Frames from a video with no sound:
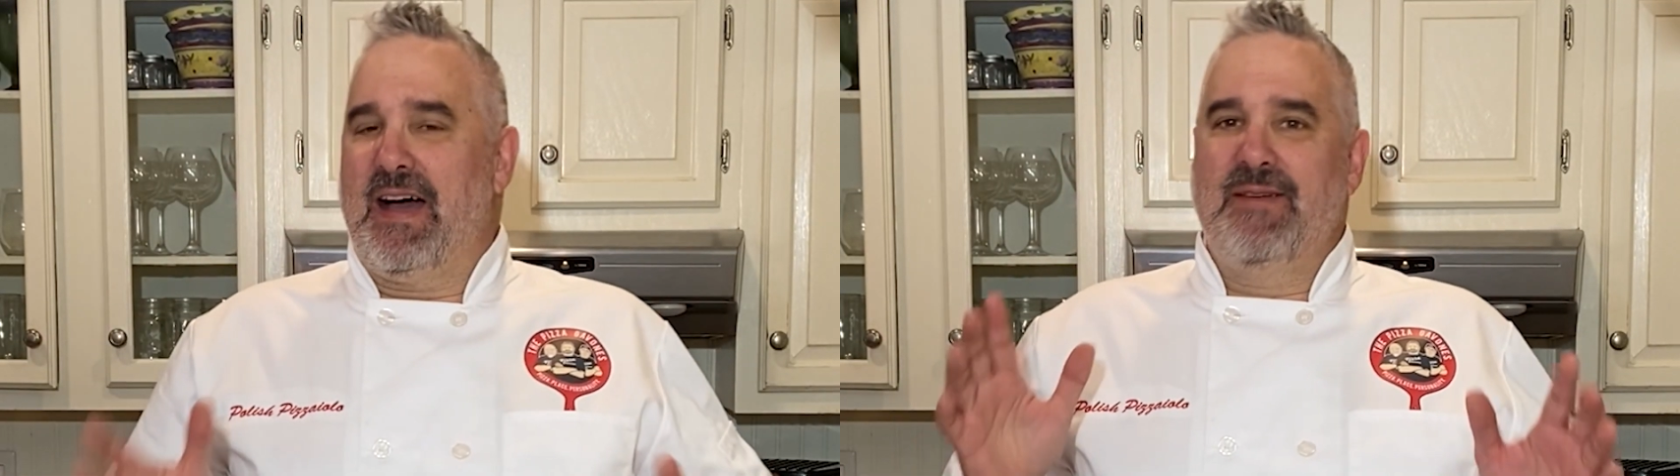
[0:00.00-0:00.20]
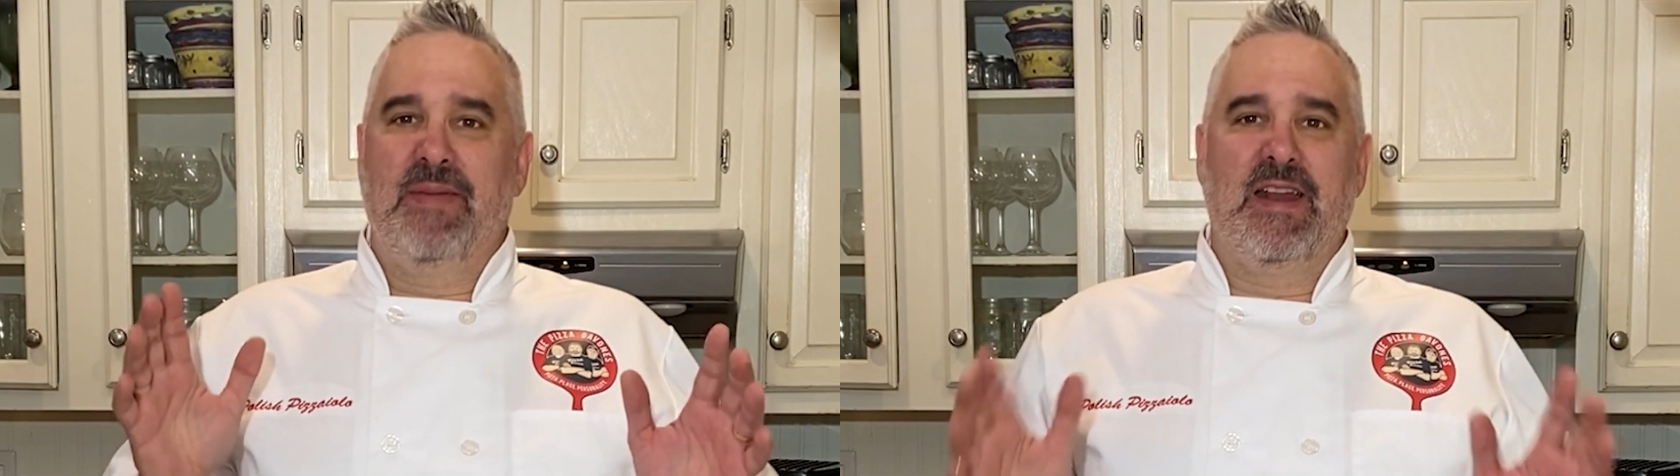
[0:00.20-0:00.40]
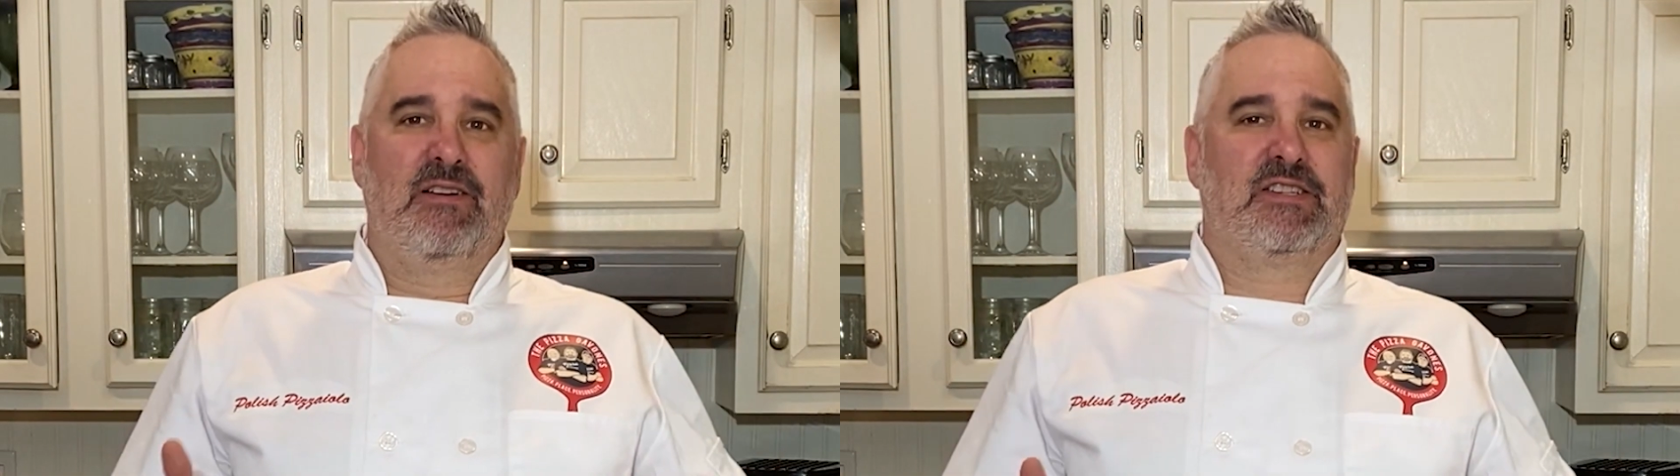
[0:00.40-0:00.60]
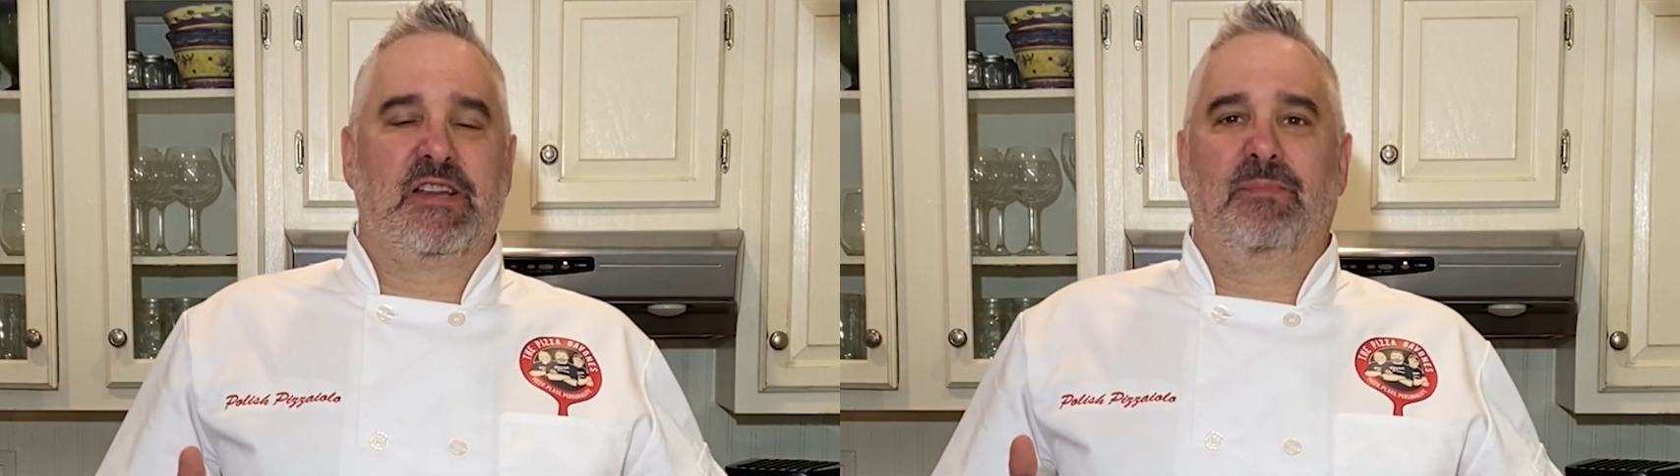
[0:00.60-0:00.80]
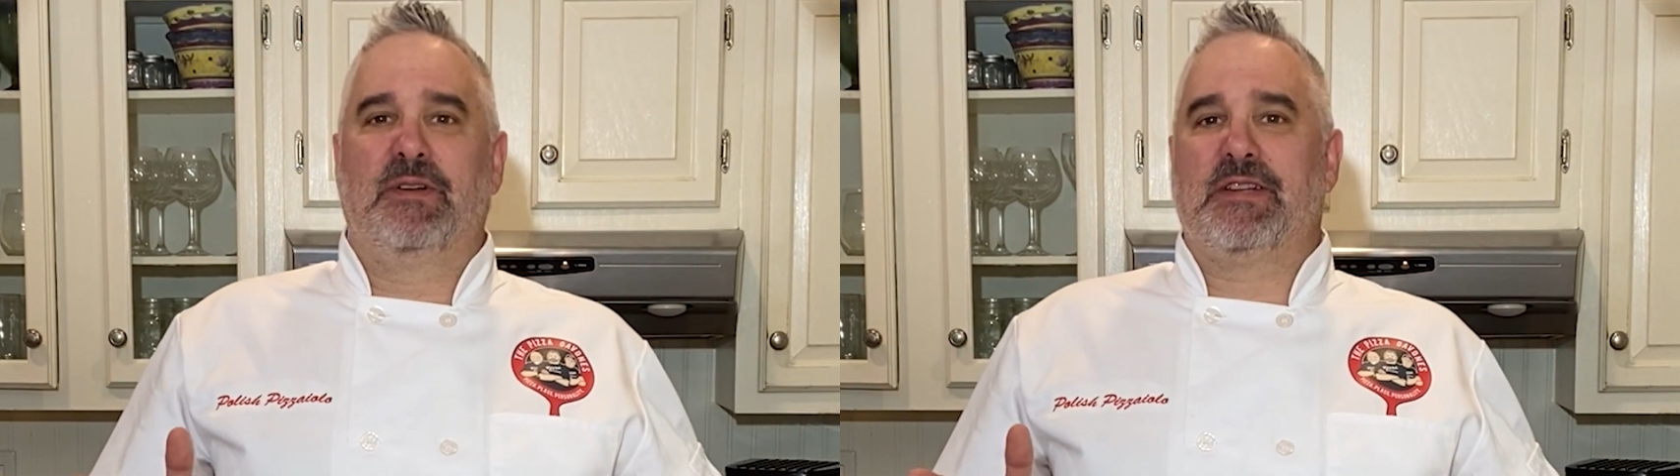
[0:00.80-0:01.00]
I made it as
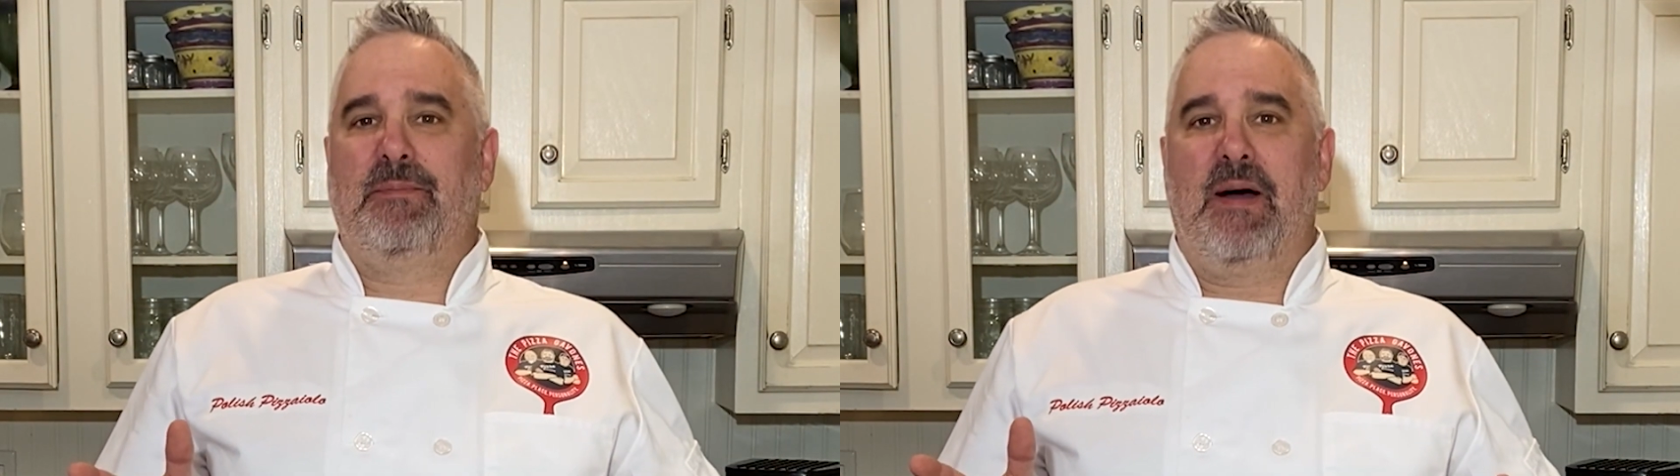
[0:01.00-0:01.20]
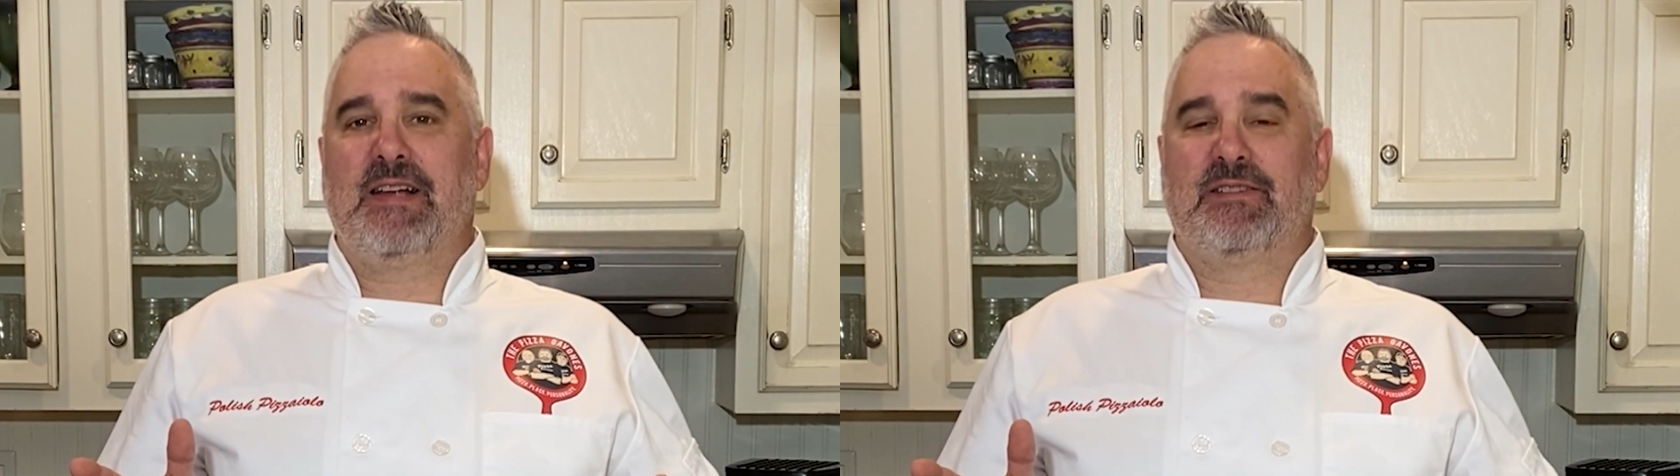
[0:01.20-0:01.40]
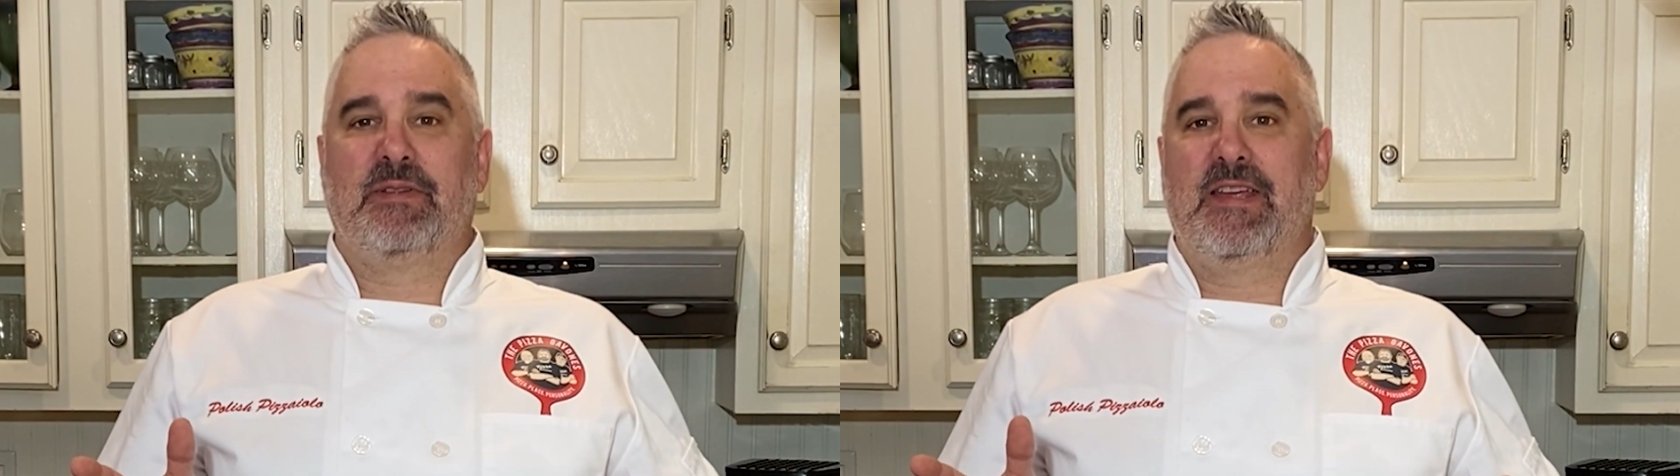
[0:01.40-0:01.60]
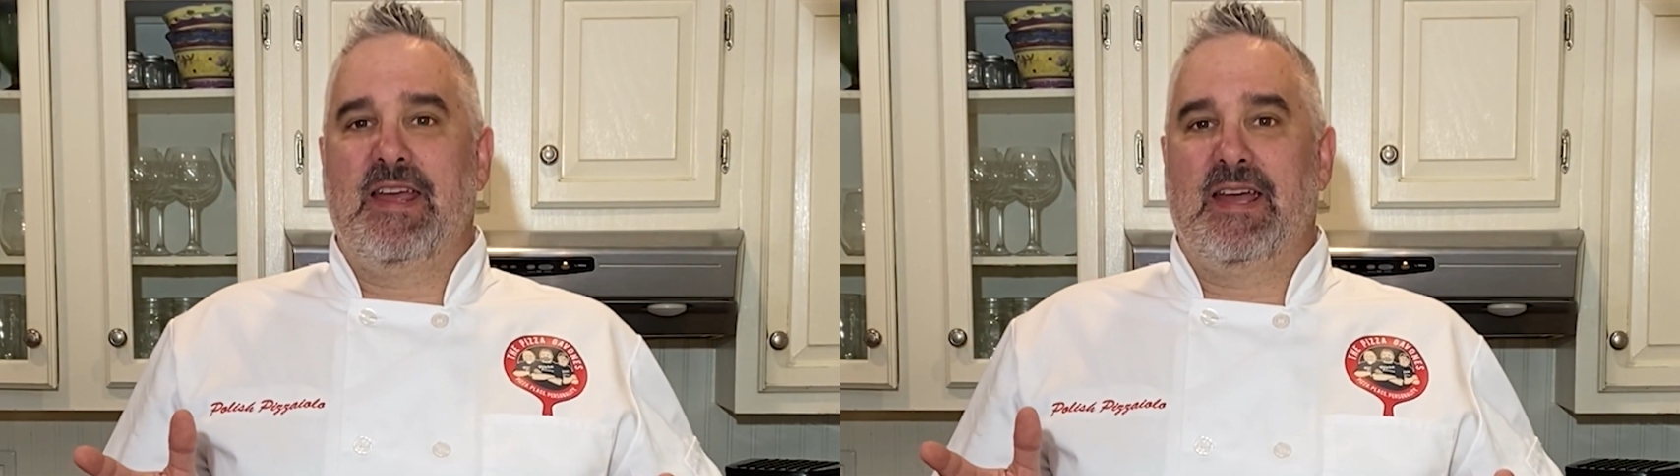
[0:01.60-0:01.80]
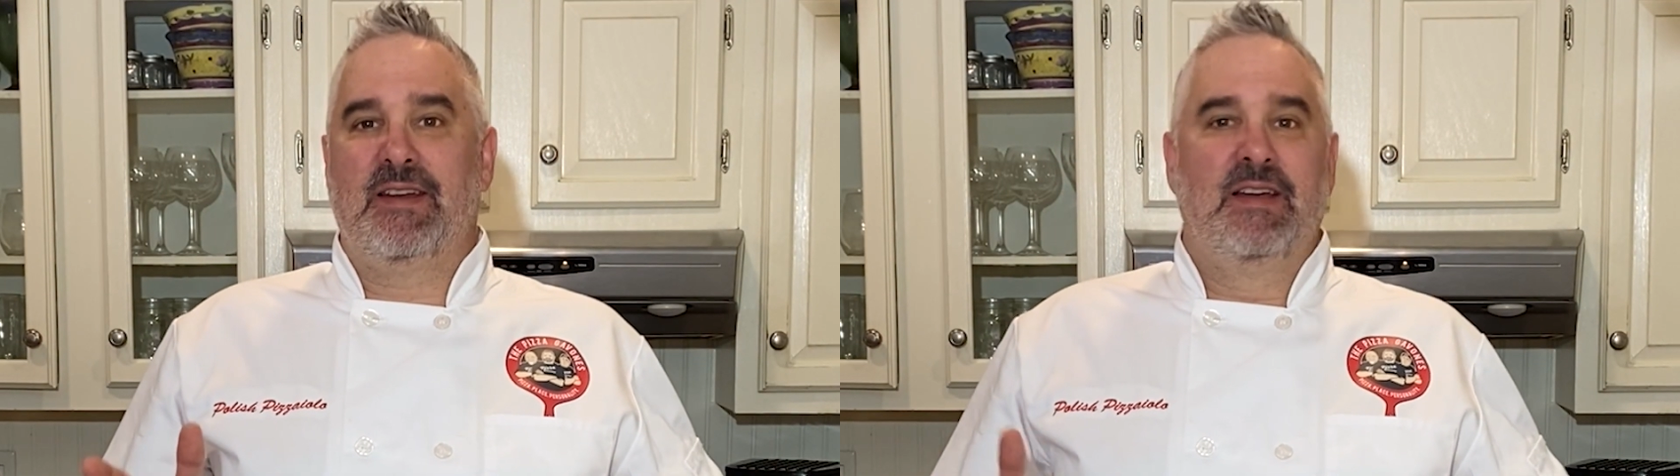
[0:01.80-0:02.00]
simple as I possibly
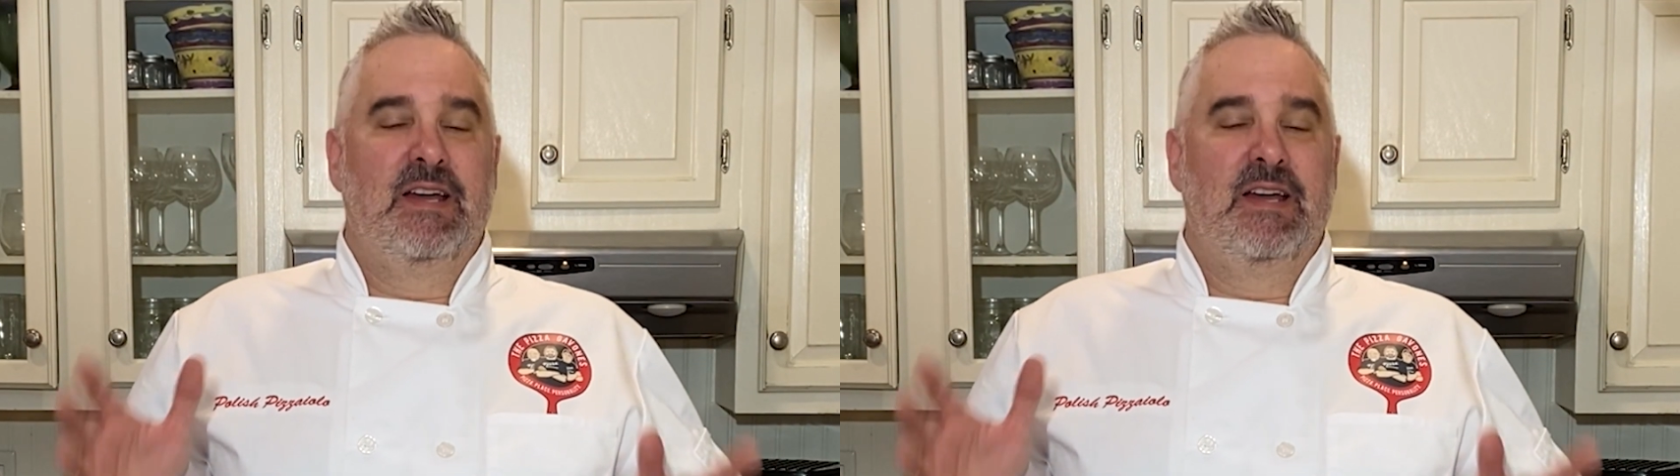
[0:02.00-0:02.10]
can.